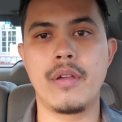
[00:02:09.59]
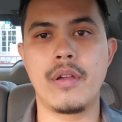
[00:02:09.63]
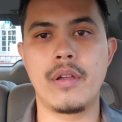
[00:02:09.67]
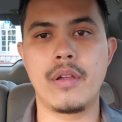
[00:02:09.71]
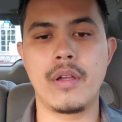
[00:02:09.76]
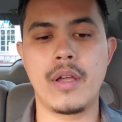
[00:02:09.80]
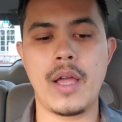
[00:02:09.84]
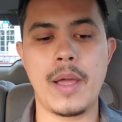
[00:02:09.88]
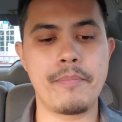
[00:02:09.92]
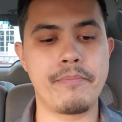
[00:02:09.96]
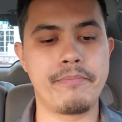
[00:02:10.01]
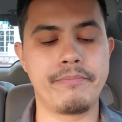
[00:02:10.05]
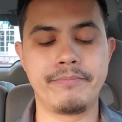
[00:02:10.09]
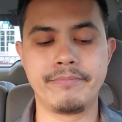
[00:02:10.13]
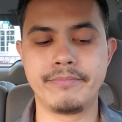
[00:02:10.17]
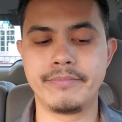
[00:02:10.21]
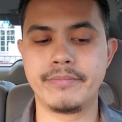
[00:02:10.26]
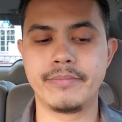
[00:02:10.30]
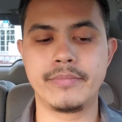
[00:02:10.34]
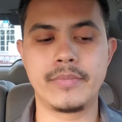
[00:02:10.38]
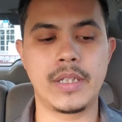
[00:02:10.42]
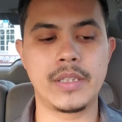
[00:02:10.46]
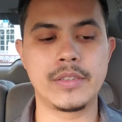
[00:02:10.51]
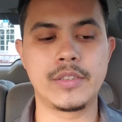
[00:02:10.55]
I
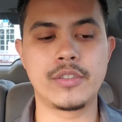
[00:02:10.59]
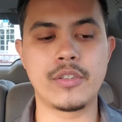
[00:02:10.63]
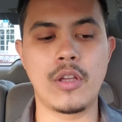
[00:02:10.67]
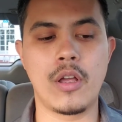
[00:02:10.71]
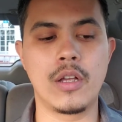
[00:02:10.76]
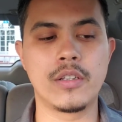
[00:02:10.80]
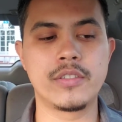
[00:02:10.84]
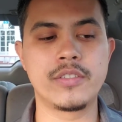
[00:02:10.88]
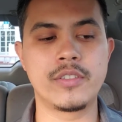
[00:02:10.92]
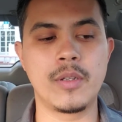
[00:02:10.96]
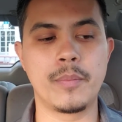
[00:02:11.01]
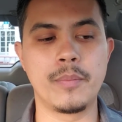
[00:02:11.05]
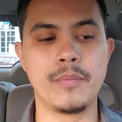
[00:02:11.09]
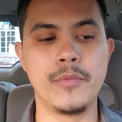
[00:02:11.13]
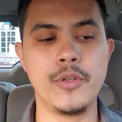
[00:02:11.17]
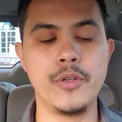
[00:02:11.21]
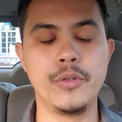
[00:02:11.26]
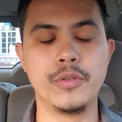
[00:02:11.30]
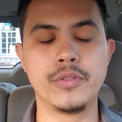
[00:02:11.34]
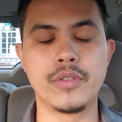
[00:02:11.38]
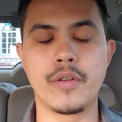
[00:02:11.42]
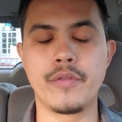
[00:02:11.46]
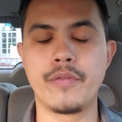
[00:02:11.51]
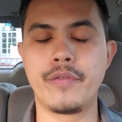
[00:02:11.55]
saw some
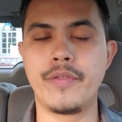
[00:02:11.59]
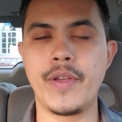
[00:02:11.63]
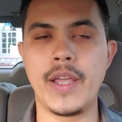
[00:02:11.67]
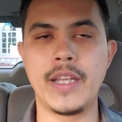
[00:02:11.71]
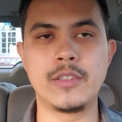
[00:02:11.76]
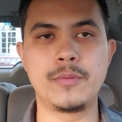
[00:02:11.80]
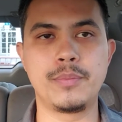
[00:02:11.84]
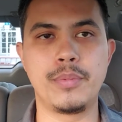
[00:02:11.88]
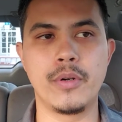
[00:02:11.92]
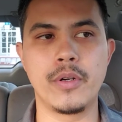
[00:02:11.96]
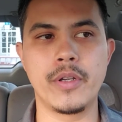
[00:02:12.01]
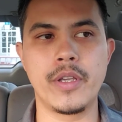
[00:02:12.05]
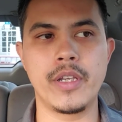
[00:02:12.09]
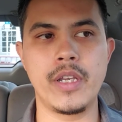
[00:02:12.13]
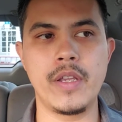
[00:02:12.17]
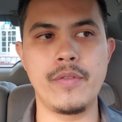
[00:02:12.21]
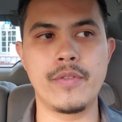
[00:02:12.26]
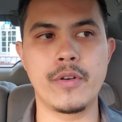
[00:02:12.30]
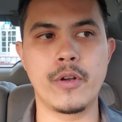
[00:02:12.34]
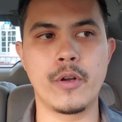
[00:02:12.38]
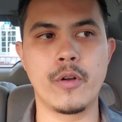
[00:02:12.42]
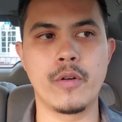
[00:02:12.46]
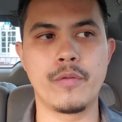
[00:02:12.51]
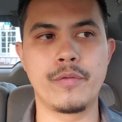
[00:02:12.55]
news on Facebook and
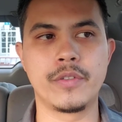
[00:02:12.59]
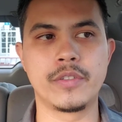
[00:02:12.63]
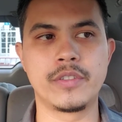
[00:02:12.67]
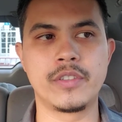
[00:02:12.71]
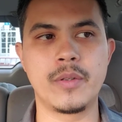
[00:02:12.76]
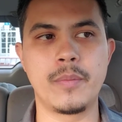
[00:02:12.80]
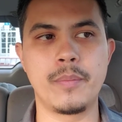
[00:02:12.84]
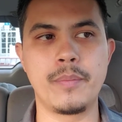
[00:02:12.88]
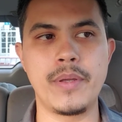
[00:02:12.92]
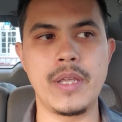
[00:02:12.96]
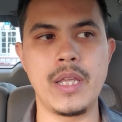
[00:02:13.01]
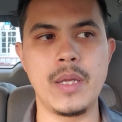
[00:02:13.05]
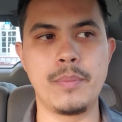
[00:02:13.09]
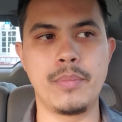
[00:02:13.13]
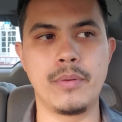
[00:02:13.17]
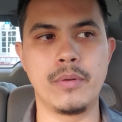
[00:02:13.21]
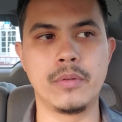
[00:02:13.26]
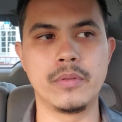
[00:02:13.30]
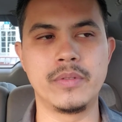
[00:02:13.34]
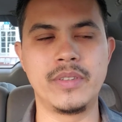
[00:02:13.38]
even heard from some people,